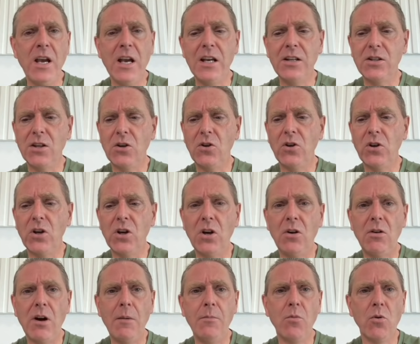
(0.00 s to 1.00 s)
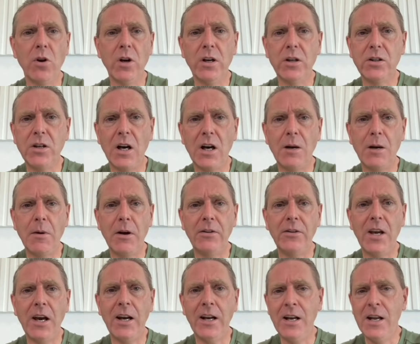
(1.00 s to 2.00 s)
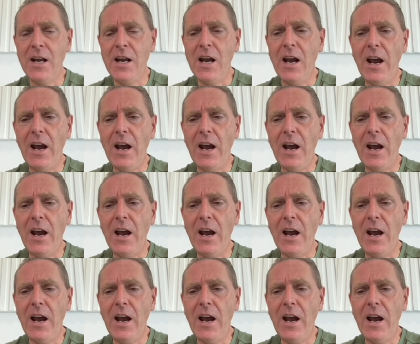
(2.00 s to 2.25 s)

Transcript: Is it going to go up? We're going to talk about that.